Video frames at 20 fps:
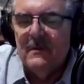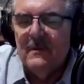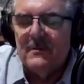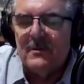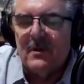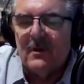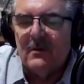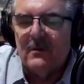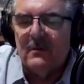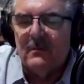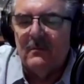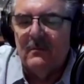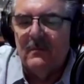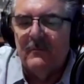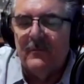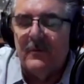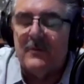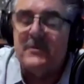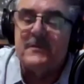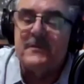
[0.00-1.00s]
So
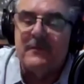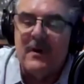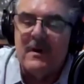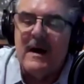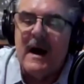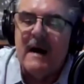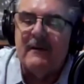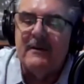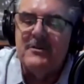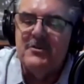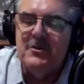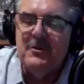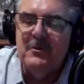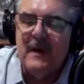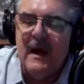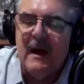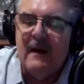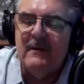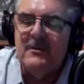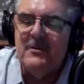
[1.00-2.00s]
first of all, how did
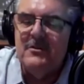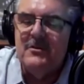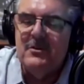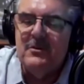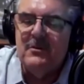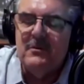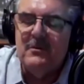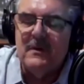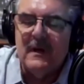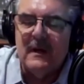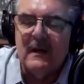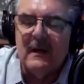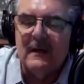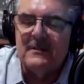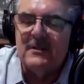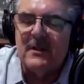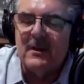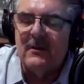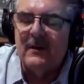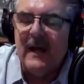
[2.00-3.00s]
you?
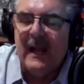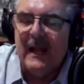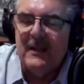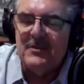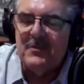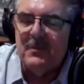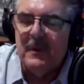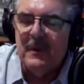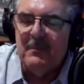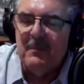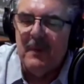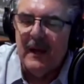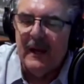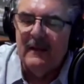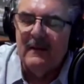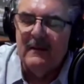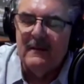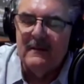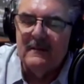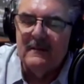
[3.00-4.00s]
Let's go to H.B. Bennett.